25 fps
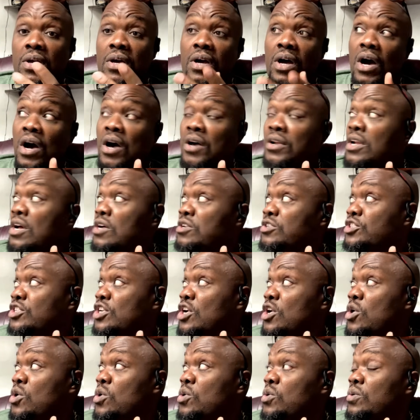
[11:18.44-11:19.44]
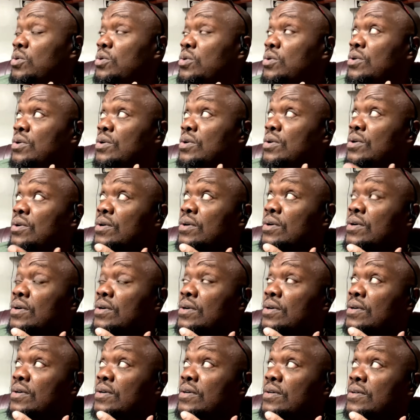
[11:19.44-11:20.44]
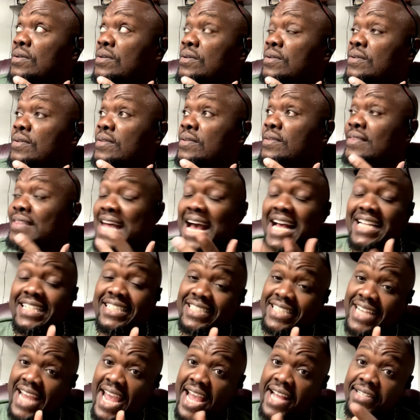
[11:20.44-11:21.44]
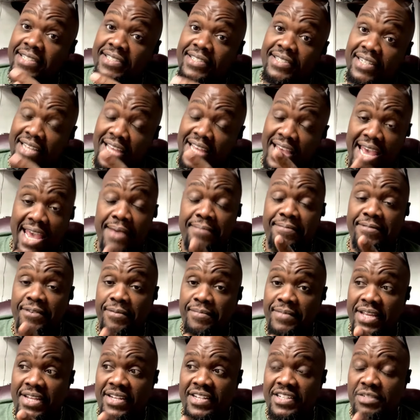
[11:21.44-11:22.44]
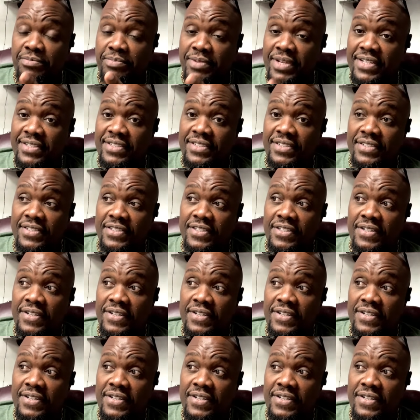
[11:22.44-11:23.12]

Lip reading: Oh no, so that changed the game for me in this business.